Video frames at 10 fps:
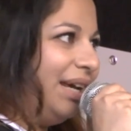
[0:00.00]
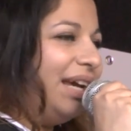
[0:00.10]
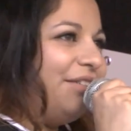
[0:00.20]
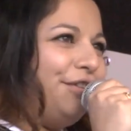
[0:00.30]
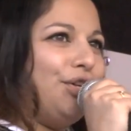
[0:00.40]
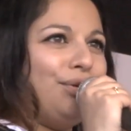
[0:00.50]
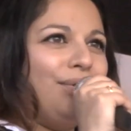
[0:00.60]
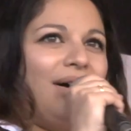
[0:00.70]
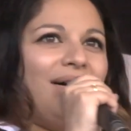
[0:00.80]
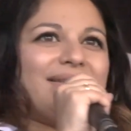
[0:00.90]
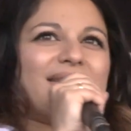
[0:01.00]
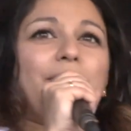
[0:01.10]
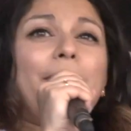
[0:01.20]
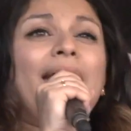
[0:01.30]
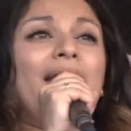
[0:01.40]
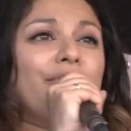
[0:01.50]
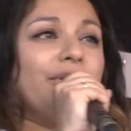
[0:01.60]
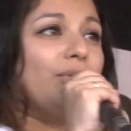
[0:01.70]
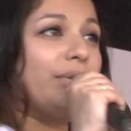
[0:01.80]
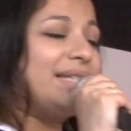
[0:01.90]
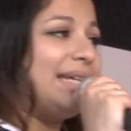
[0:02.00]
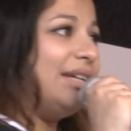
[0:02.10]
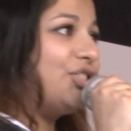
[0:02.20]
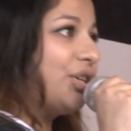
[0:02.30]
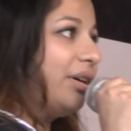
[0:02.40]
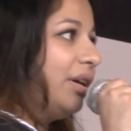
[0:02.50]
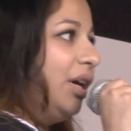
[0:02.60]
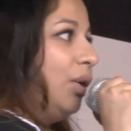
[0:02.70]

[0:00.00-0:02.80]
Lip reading: If you ask a parent or a teacher